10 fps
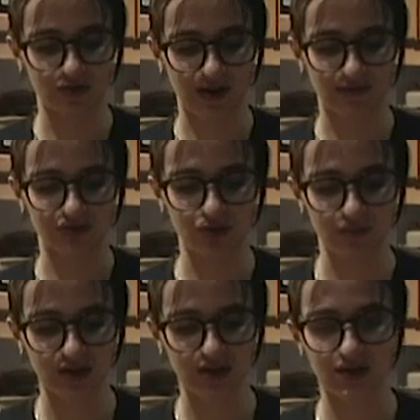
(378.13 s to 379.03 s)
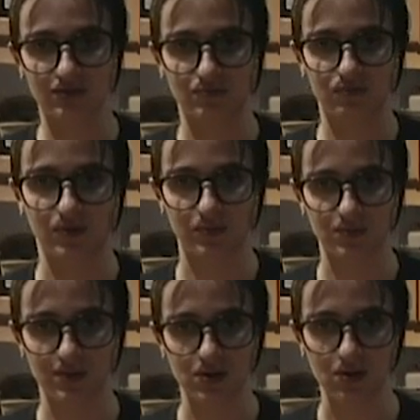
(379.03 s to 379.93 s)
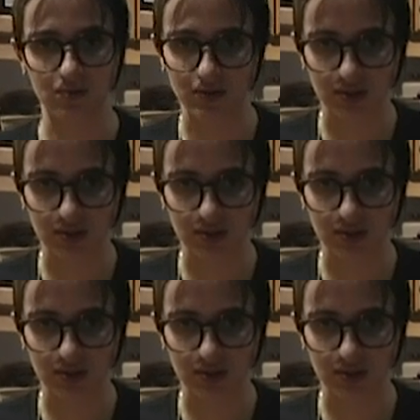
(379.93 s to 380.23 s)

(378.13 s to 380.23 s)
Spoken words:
Do you have soup in it? Probably not,